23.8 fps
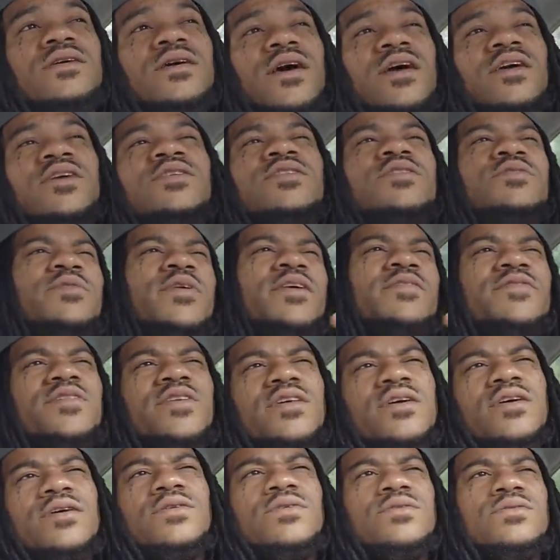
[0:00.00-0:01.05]
How you direct
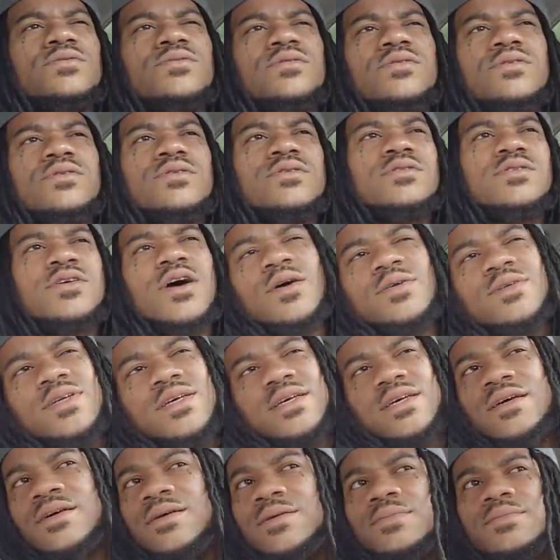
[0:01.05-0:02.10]
videos? Talk to
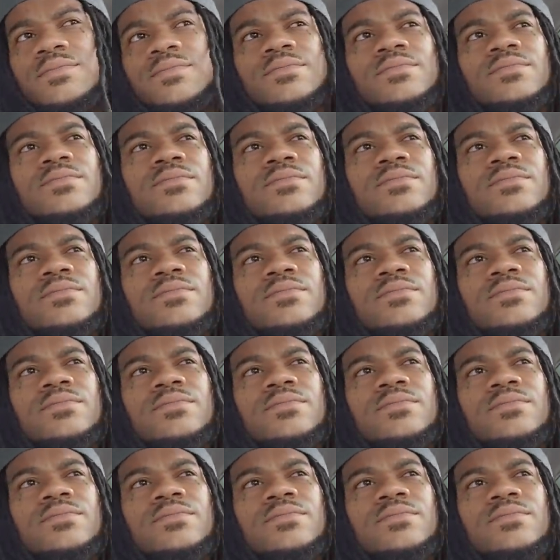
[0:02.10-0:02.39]
him.